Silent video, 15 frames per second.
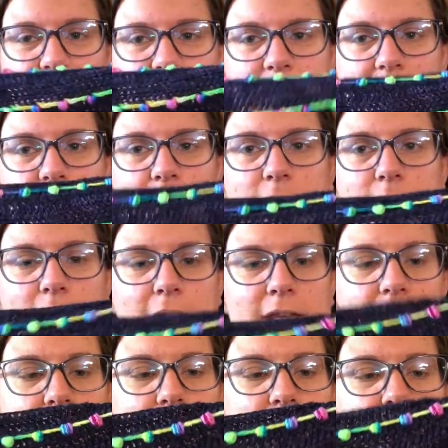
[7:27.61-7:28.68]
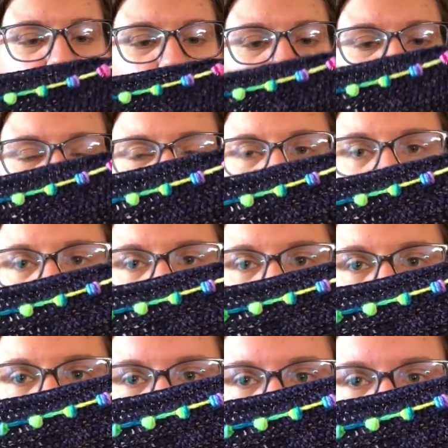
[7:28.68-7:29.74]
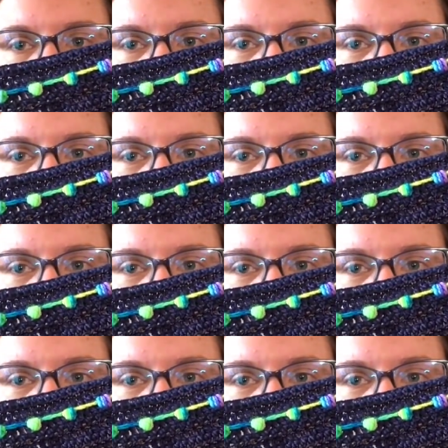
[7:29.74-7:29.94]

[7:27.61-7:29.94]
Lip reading: Akiko shawl